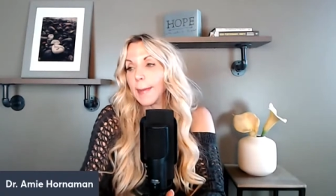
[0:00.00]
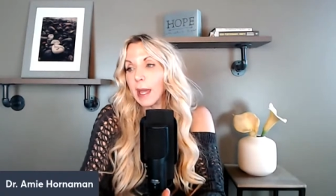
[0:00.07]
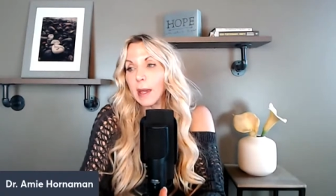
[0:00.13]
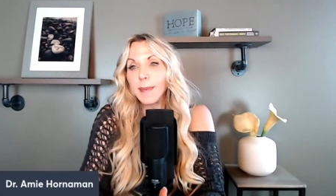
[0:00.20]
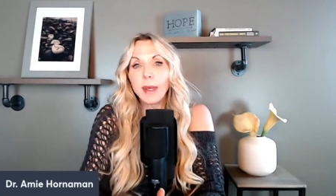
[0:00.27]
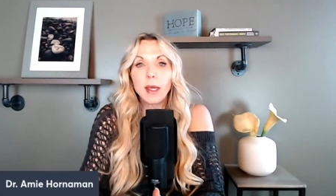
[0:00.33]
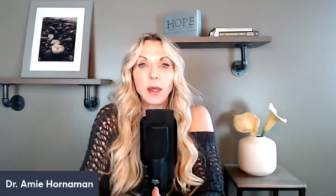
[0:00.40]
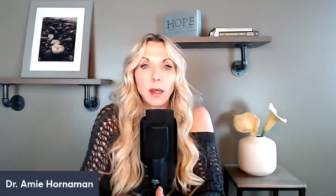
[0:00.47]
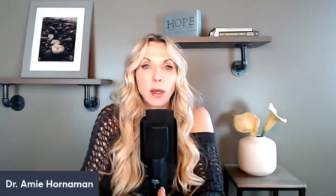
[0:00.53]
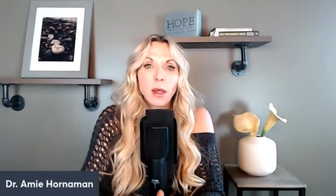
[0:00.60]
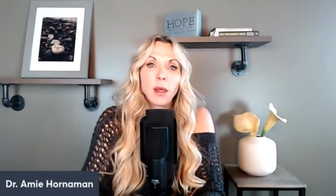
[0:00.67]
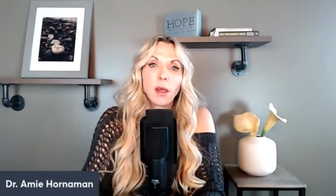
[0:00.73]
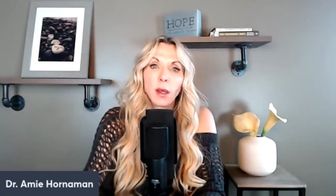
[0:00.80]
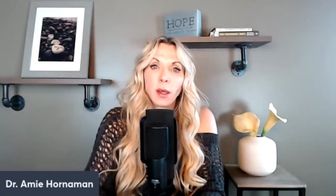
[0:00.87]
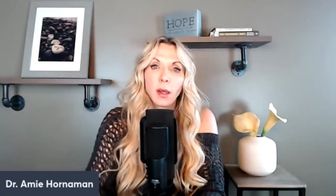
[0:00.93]
Maybe,
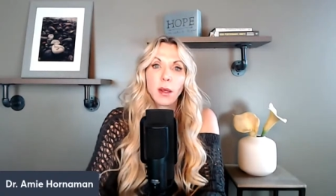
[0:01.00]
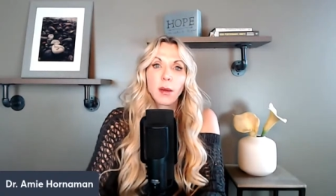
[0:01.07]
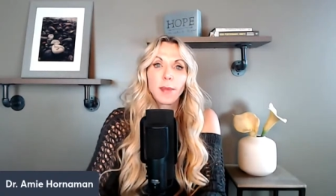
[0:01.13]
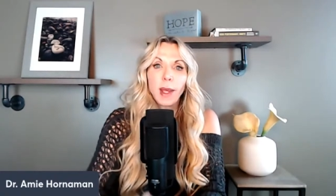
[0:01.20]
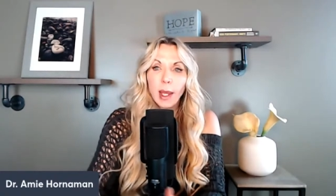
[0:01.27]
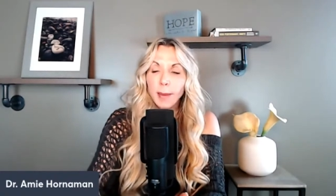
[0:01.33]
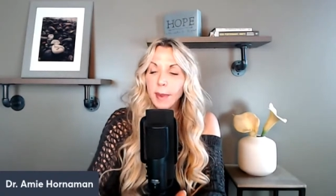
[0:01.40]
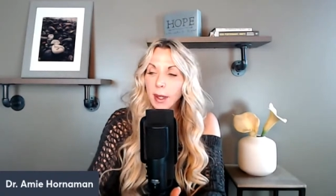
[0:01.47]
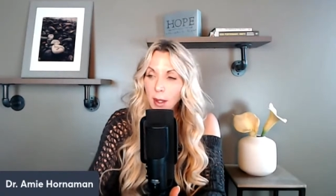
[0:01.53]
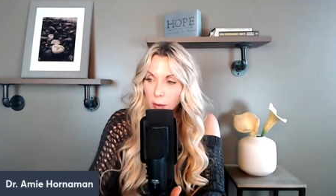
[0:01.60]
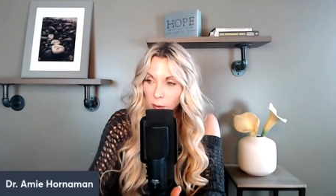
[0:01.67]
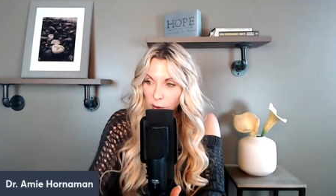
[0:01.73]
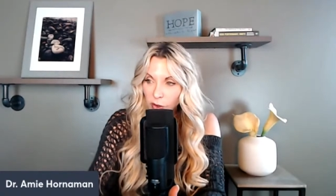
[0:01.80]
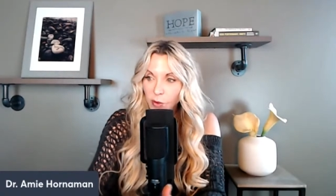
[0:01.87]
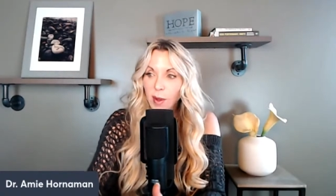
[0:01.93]

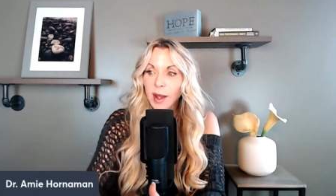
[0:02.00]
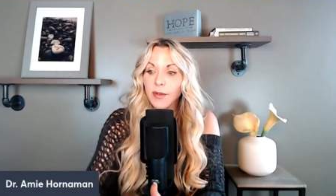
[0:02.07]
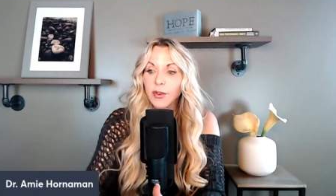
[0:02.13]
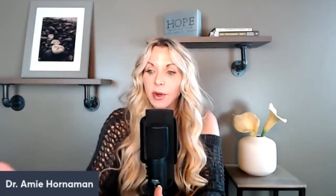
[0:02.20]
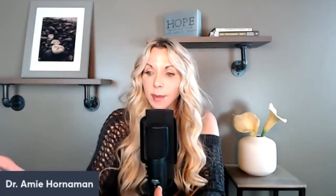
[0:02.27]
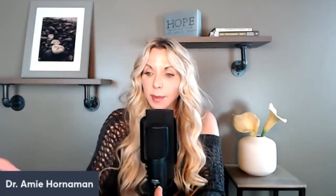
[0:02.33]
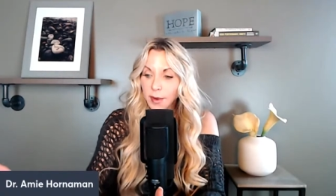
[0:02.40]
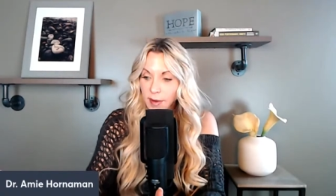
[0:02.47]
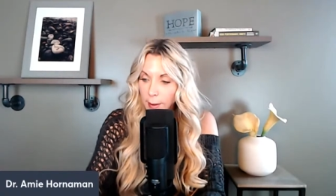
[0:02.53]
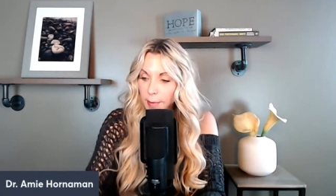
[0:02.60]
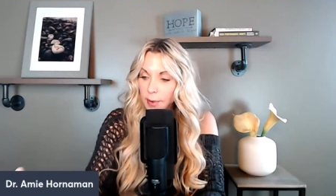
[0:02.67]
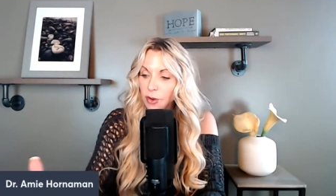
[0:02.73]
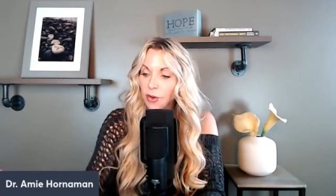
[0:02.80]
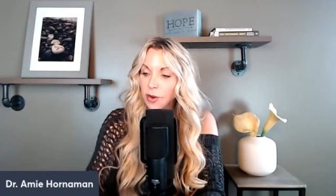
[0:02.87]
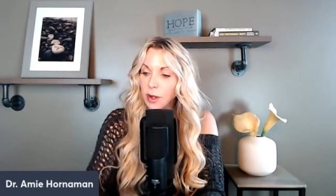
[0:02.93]
maybe once we have your numbers
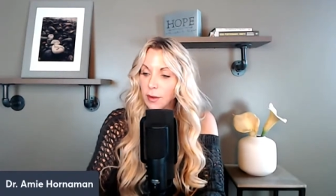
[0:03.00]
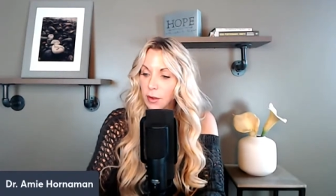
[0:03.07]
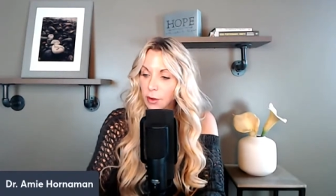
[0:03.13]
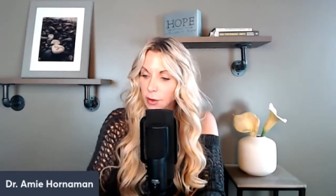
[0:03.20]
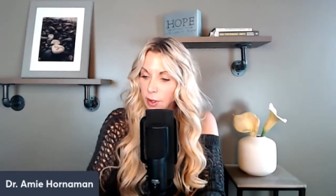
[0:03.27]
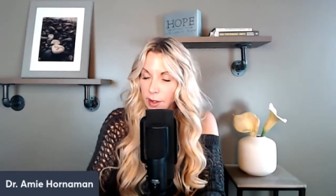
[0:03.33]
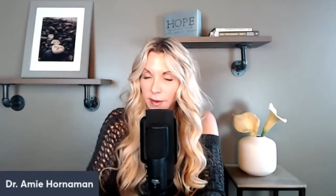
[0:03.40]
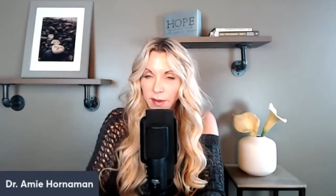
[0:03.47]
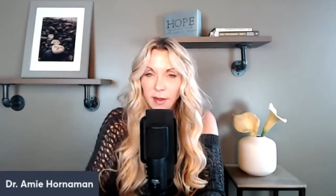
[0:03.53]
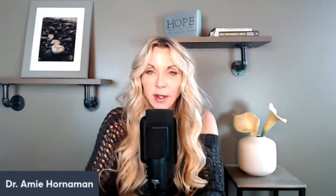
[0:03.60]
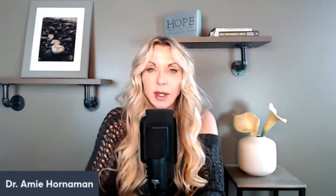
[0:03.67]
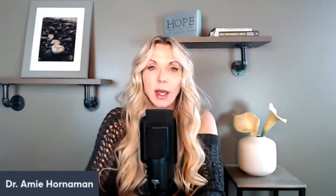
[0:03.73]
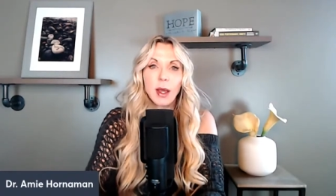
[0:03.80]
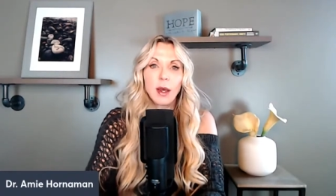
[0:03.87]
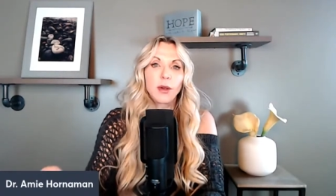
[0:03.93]
up and your your
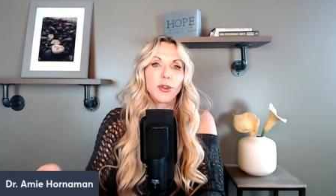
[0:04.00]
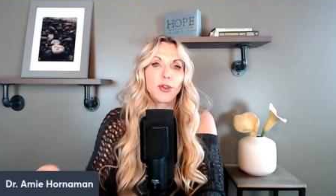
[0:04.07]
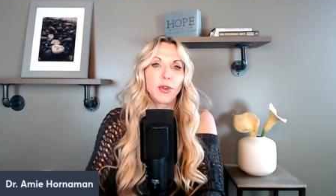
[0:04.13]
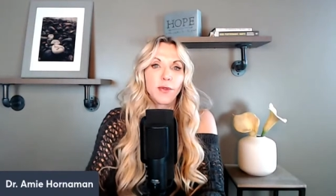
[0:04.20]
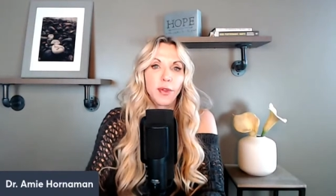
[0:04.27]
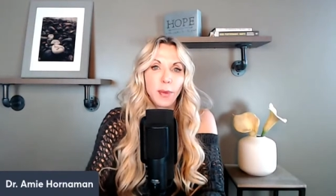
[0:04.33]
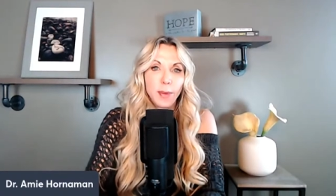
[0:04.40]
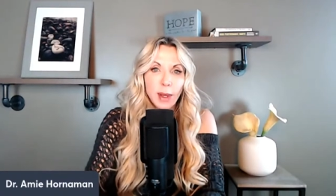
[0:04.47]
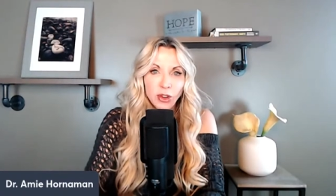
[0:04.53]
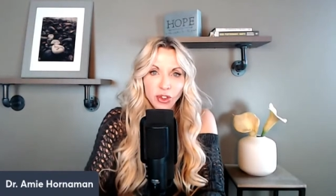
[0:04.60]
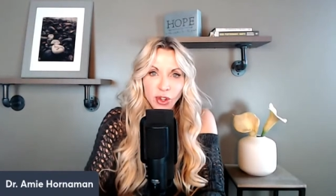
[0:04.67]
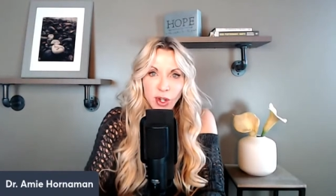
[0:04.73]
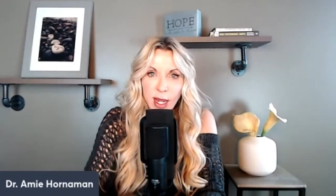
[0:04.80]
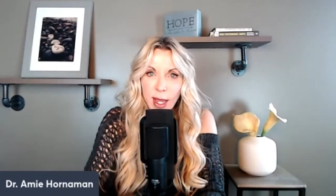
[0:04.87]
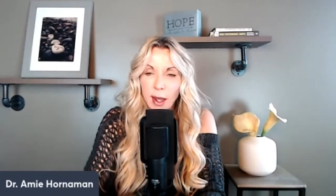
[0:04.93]
insulin down and your
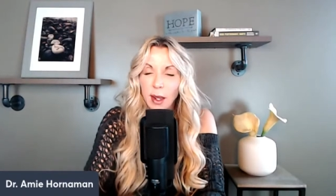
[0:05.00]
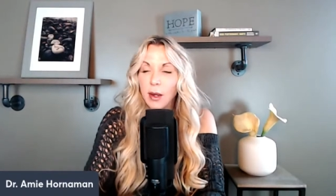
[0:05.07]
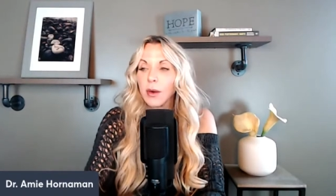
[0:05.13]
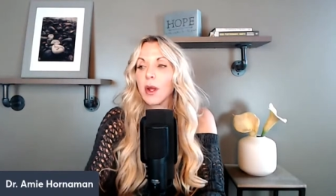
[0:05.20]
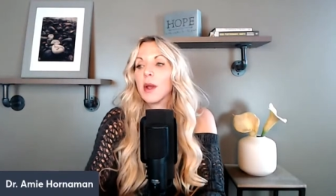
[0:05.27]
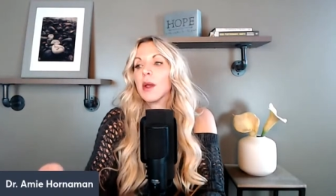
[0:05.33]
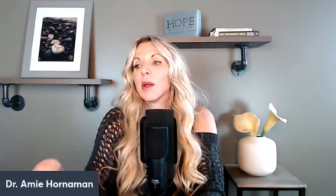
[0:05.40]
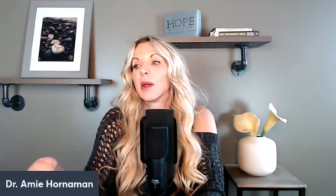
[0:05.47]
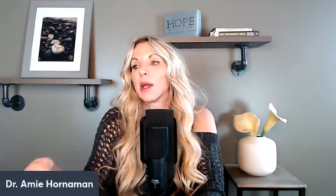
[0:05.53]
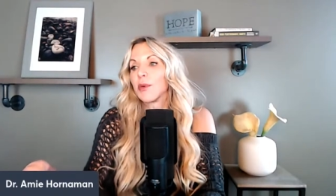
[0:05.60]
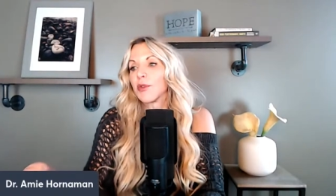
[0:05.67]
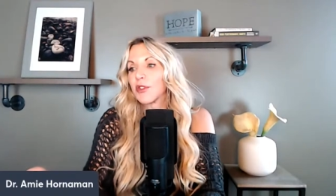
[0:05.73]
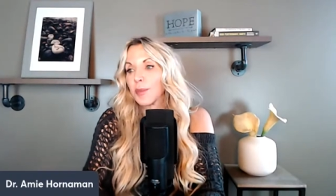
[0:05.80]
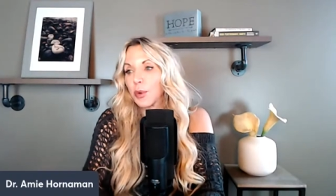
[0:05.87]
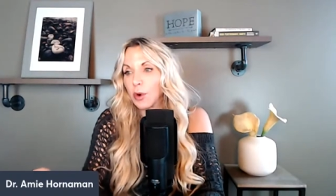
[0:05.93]
inflammation down,
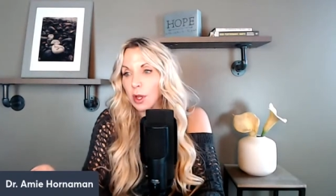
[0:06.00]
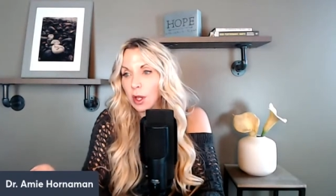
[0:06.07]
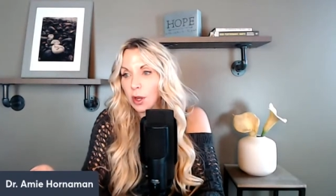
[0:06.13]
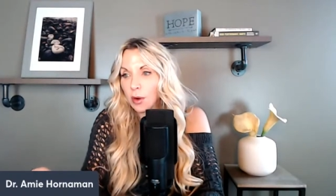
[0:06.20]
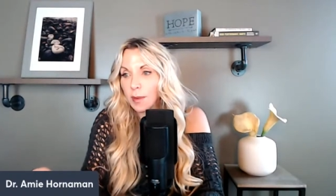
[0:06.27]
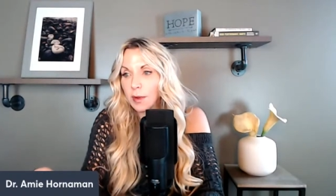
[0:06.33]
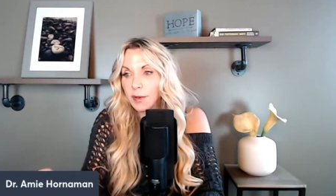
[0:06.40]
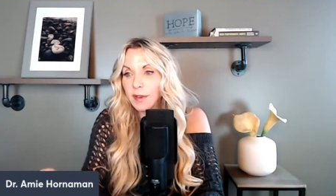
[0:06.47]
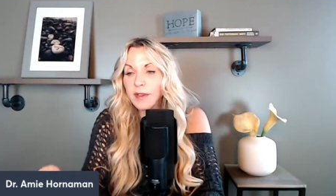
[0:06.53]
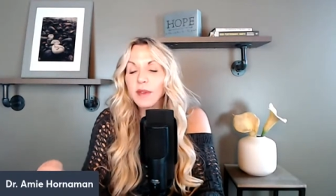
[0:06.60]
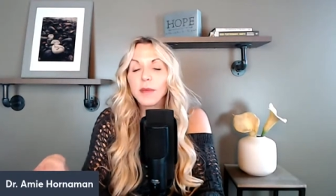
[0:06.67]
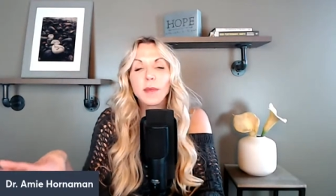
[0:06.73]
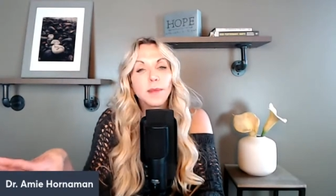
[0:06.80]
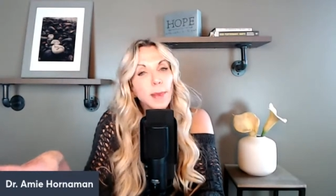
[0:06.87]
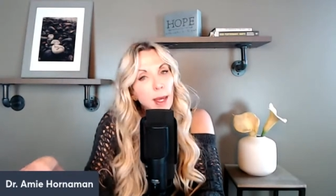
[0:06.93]
and we're supporting your immune
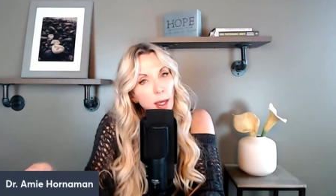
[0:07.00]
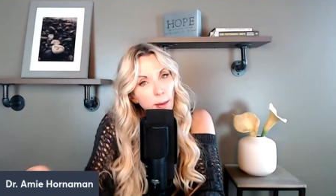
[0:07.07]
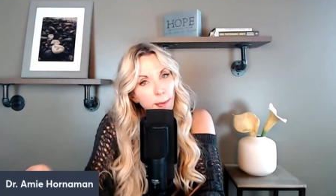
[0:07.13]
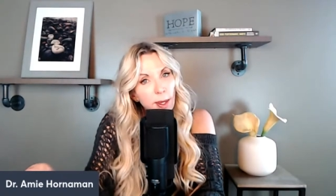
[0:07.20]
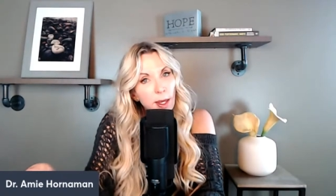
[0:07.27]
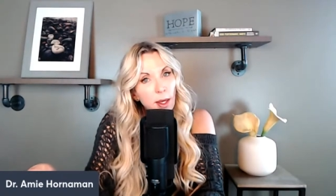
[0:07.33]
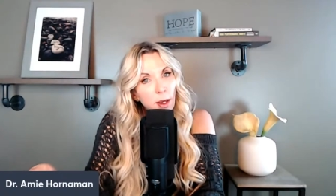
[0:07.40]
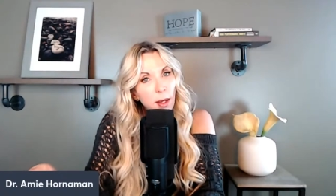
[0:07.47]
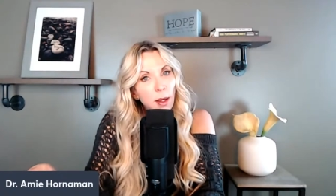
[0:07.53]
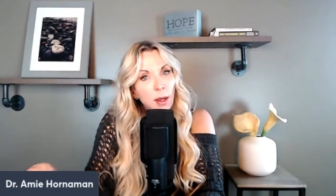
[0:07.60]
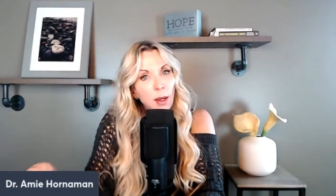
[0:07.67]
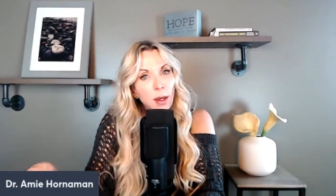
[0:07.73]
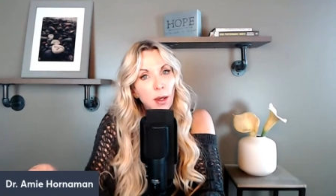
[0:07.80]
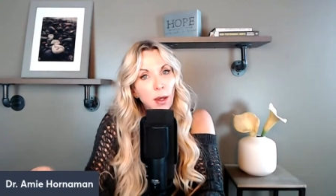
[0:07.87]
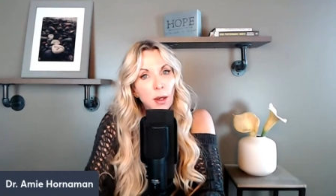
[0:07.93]
system, maybe.